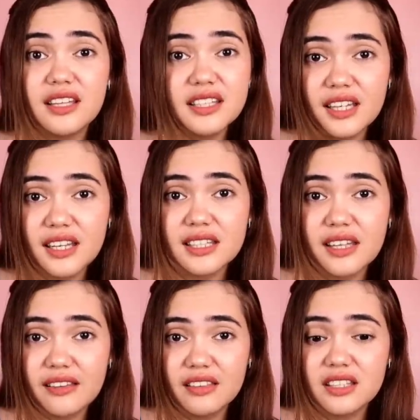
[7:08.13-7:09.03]
incidents
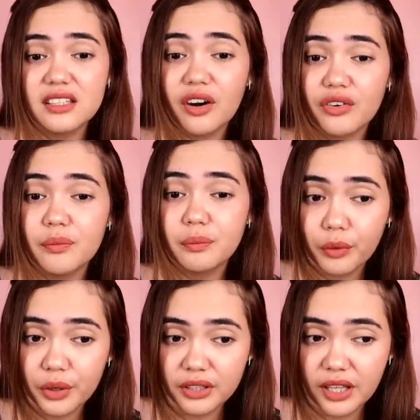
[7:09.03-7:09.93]
like this are
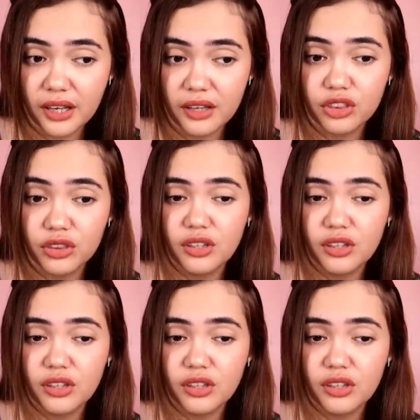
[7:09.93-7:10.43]
reported